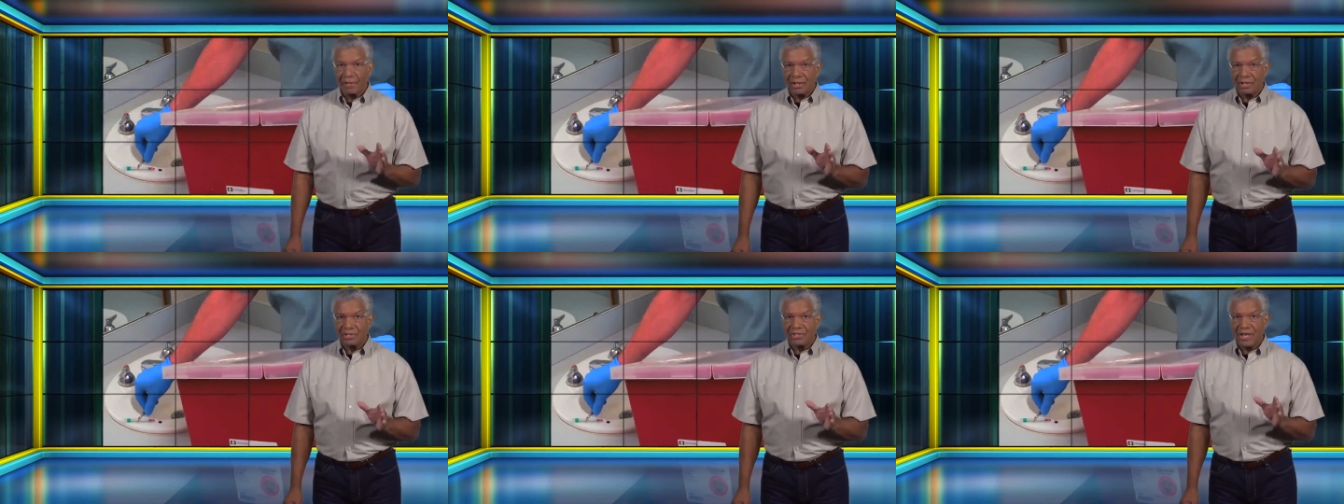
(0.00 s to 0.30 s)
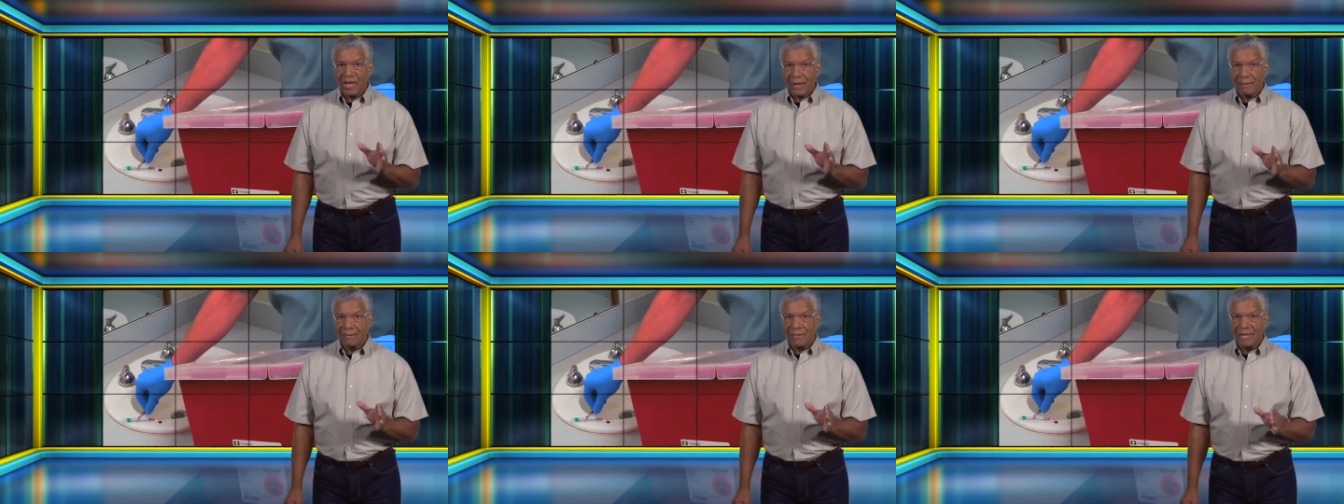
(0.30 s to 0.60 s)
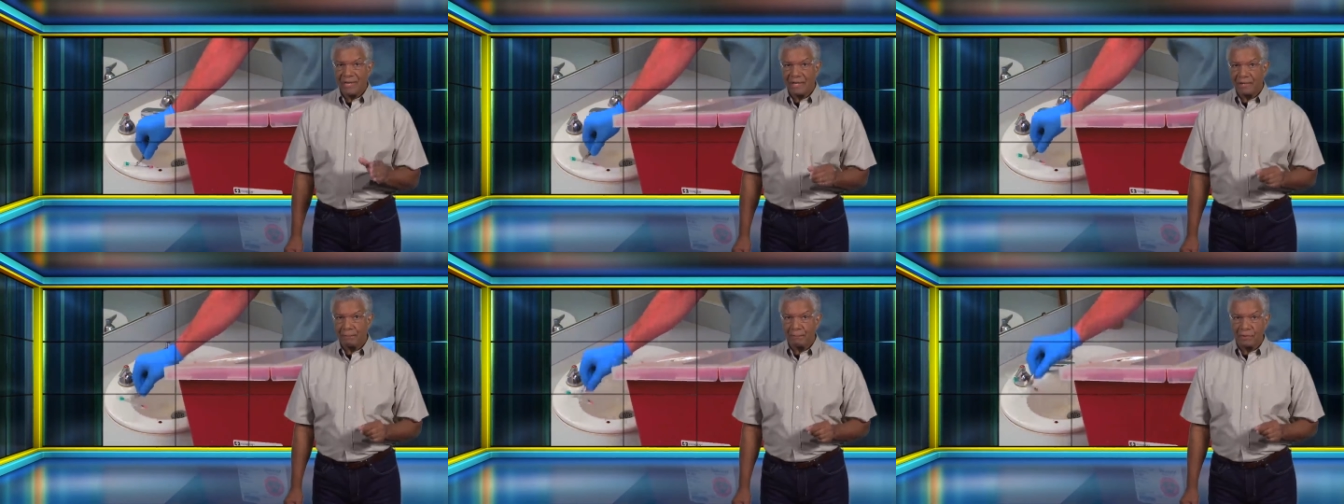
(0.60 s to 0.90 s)

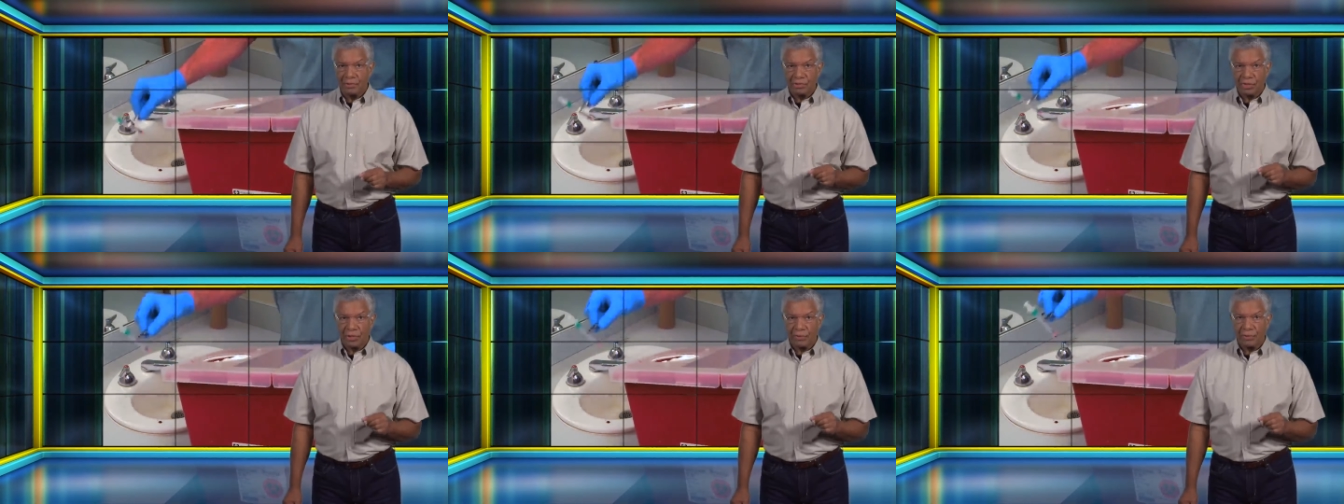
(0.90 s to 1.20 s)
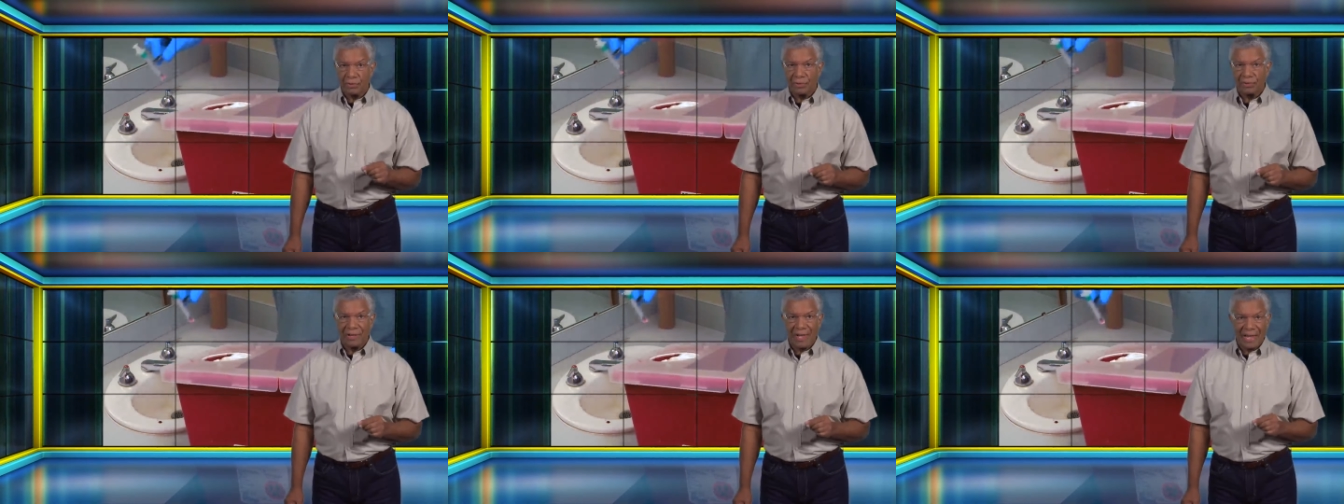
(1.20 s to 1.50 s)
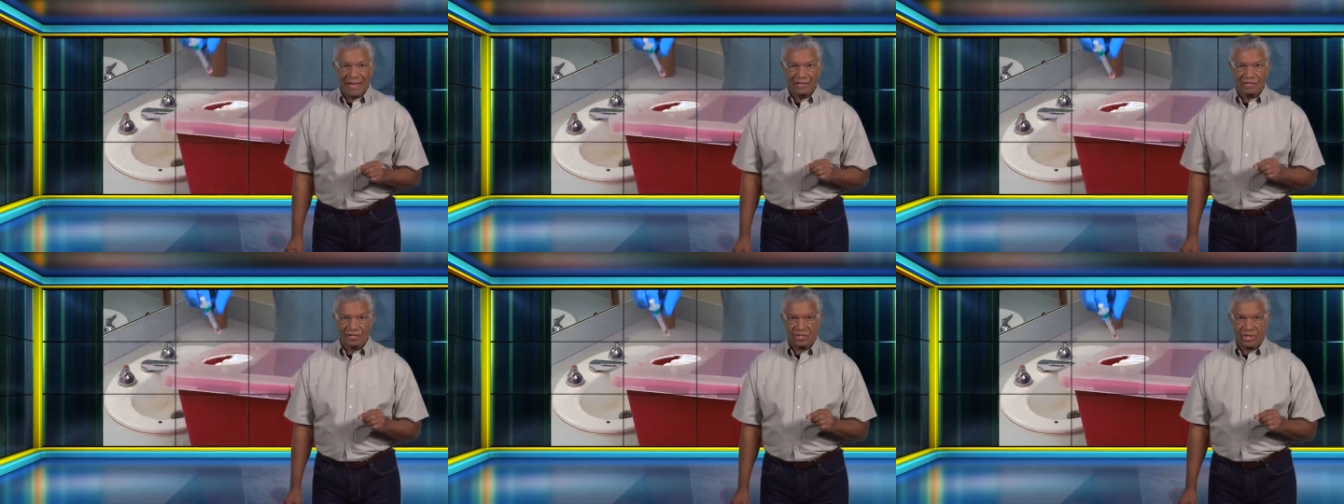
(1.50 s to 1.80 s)
contaminated material
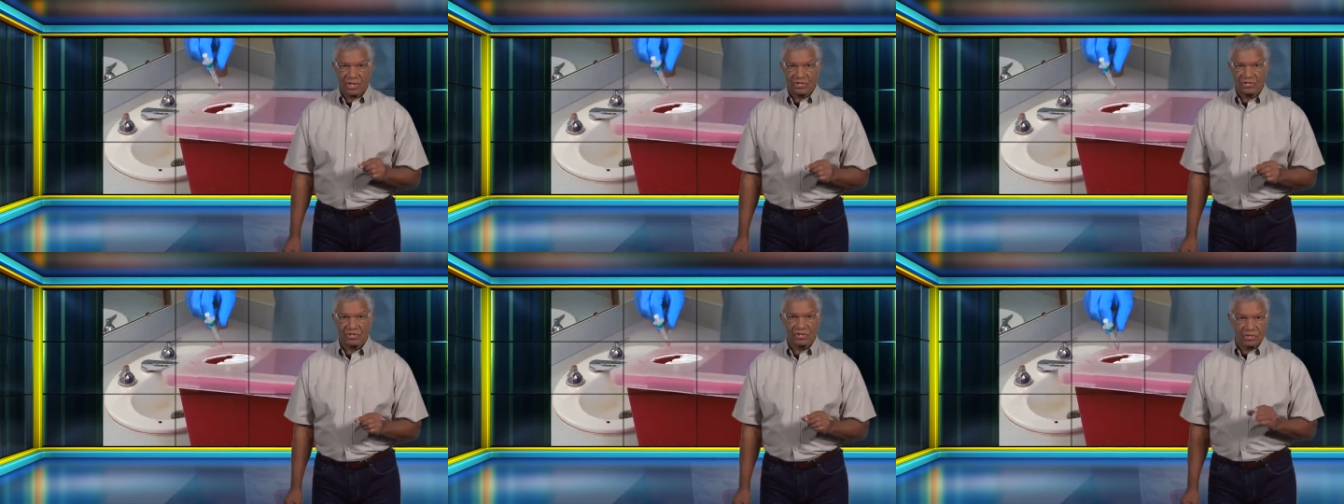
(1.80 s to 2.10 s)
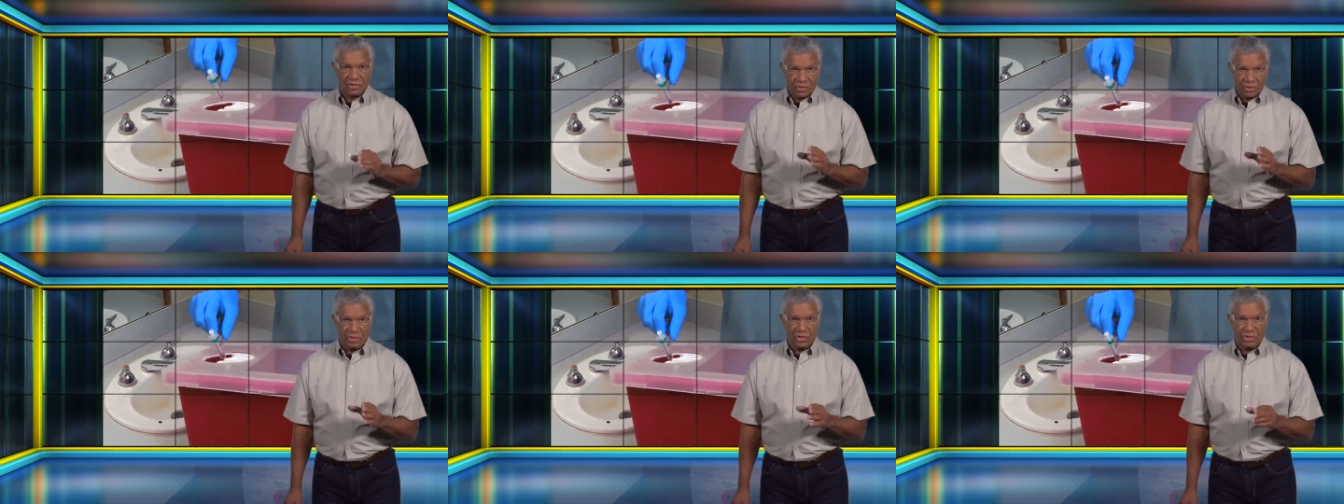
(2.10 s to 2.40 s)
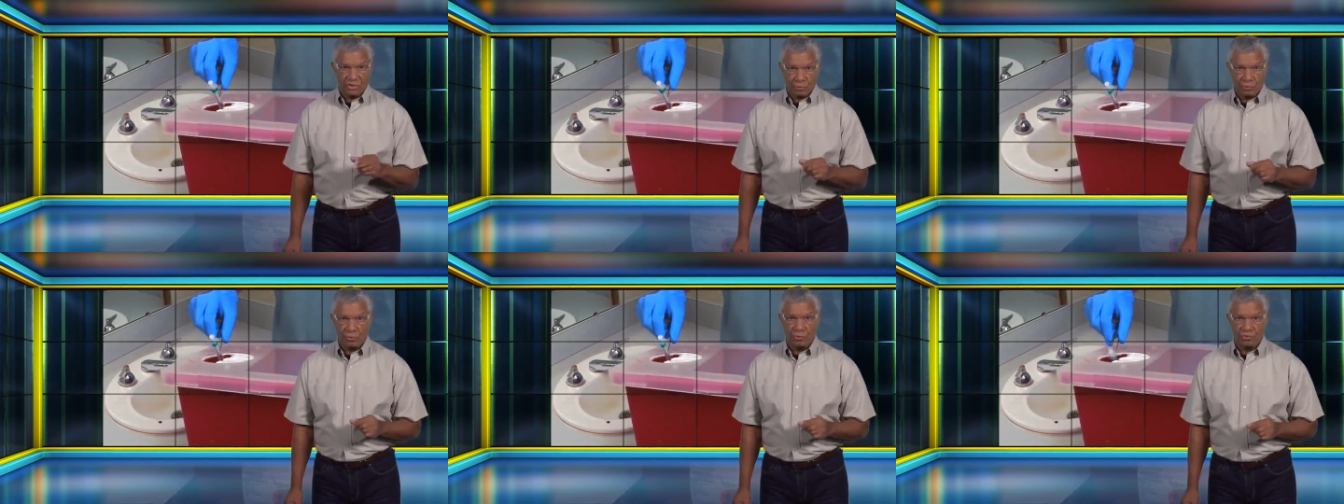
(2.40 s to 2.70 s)
access to
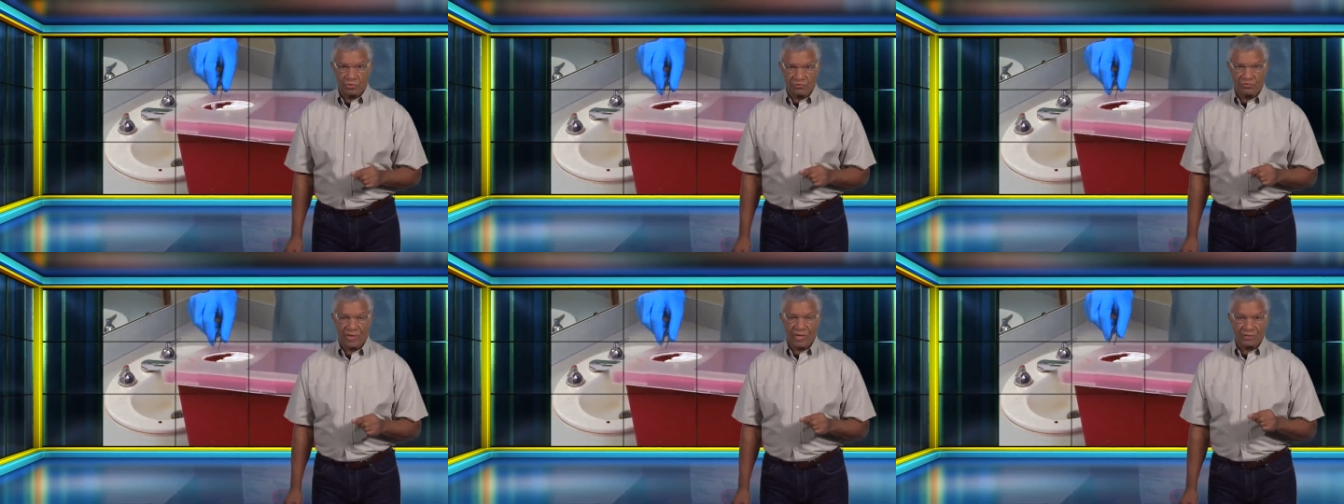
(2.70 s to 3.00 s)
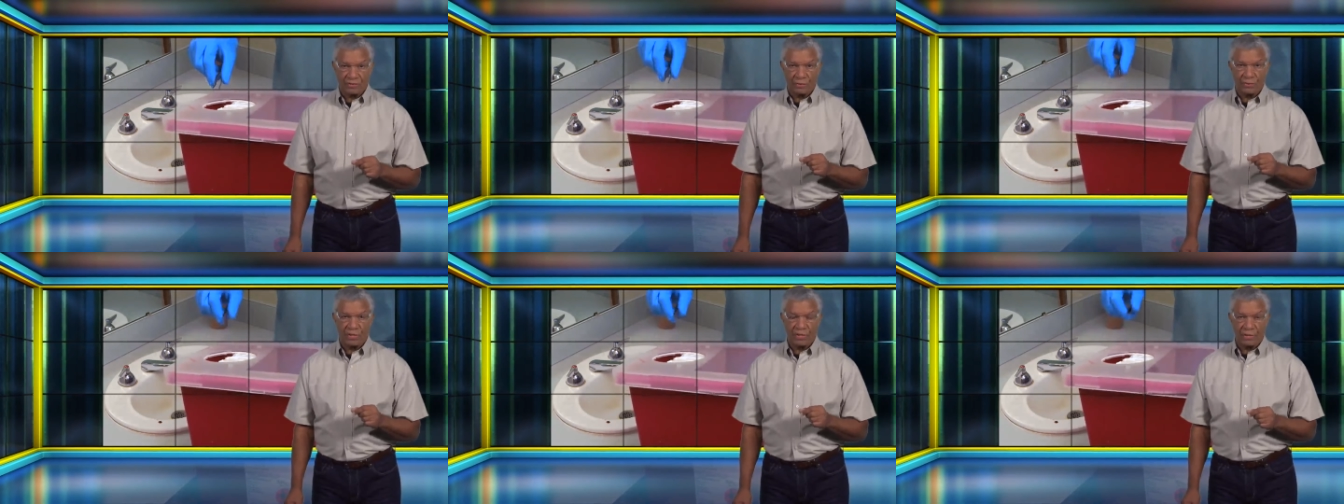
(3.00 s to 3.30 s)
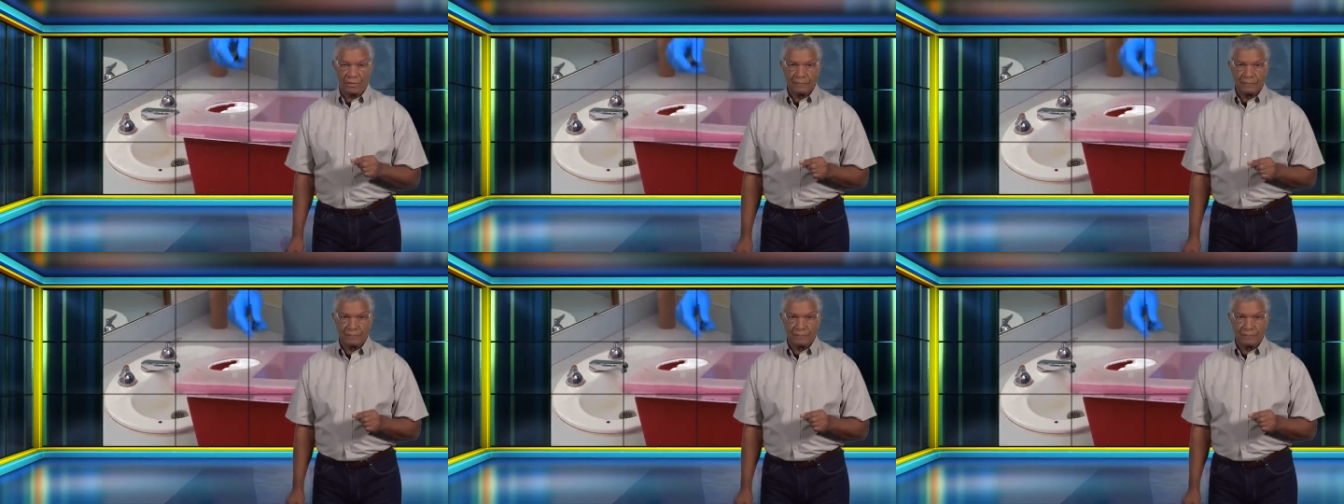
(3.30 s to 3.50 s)
these routes of entry.